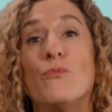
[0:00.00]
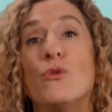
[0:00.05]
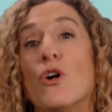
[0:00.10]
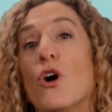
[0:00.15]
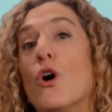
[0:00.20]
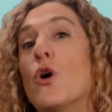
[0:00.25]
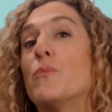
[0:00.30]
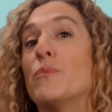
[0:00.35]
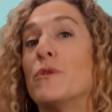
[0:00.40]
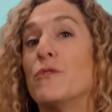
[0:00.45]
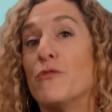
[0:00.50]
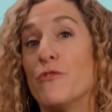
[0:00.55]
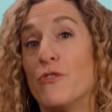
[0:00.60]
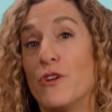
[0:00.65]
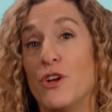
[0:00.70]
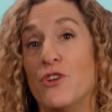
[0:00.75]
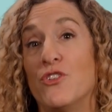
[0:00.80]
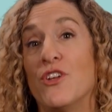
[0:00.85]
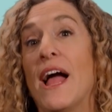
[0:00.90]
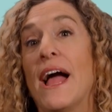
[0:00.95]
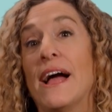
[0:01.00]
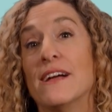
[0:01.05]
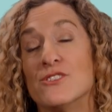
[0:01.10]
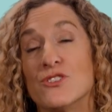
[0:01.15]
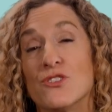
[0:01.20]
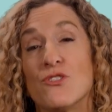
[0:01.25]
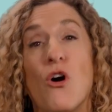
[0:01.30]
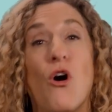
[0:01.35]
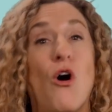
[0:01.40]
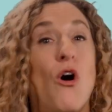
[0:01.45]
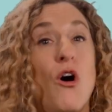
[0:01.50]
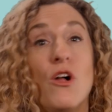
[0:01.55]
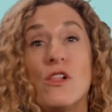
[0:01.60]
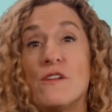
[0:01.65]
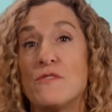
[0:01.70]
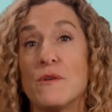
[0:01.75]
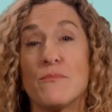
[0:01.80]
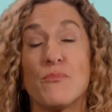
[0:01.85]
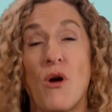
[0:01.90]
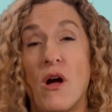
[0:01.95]
will open for you to enter all
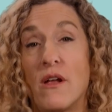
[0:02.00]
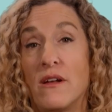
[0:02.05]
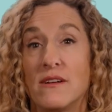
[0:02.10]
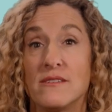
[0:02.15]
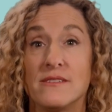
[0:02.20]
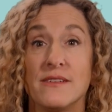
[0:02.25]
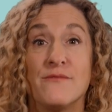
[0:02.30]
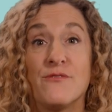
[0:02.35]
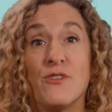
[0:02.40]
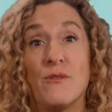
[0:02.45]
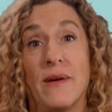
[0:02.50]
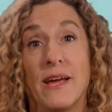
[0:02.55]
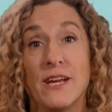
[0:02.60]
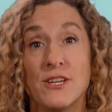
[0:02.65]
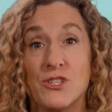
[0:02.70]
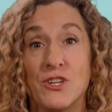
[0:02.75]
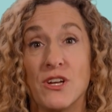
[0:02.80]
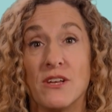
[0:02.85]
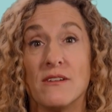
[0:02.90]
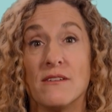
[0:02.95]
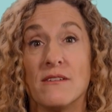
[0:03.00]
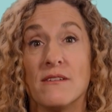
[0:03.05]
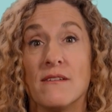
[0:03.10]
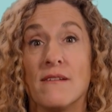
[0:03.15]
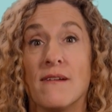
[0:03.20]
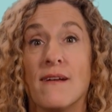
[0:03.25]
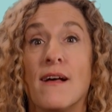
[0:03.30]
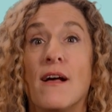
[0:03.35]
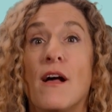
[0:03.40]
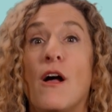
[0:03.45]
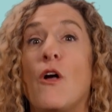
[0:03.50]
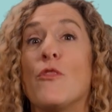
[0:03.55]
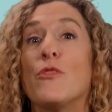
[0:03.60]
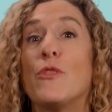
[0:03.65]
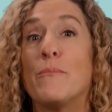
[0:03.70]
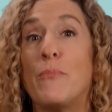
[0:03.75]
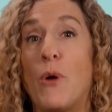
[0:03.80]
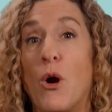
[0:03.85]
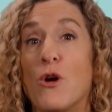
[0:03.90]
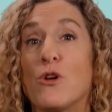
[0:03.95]
of the product's information.
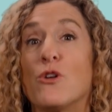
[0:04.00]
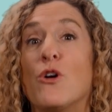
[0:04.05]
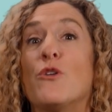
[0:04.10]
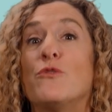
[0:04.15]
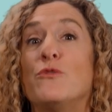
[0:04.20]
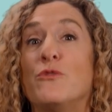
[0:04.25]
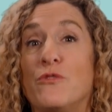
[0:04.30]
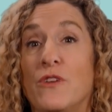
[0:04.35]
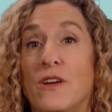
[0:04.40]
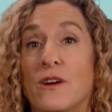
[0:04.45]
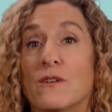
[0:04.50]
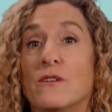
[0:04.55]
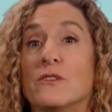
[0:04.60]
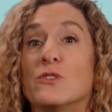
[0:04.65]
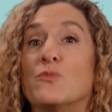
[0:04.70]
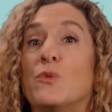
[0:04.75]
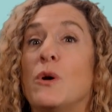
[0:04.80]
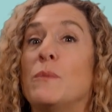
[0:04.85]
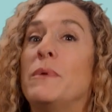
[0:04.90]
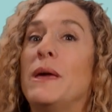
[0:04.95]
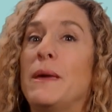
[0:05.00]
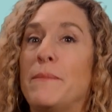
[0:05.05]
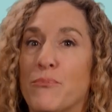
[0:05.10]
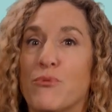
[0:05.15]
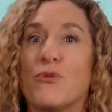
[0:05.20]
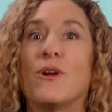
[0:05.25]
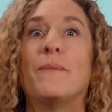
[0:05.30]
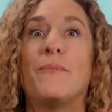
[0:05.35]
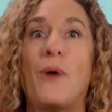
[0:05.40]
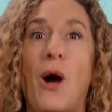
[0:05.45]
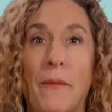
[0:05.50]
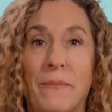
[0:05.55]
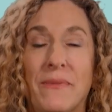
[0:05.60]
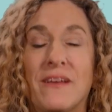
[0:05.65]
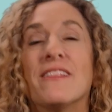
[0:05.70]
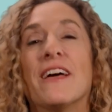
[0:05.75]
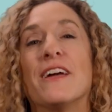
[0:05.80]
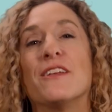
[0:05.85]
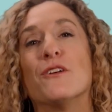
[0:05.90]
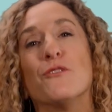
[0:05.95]
The barcode field will be
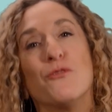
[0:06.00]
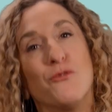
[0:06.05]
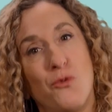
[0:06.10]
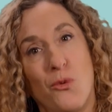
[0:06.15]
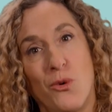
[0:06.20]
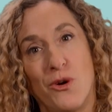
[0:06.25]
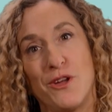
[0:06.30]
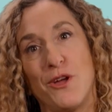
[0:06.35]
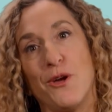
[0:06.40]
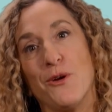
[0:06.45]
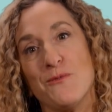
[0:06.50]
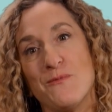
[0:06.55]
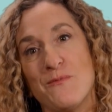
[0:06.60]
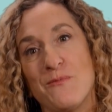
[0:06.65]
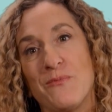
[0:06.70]
pre-populated for you.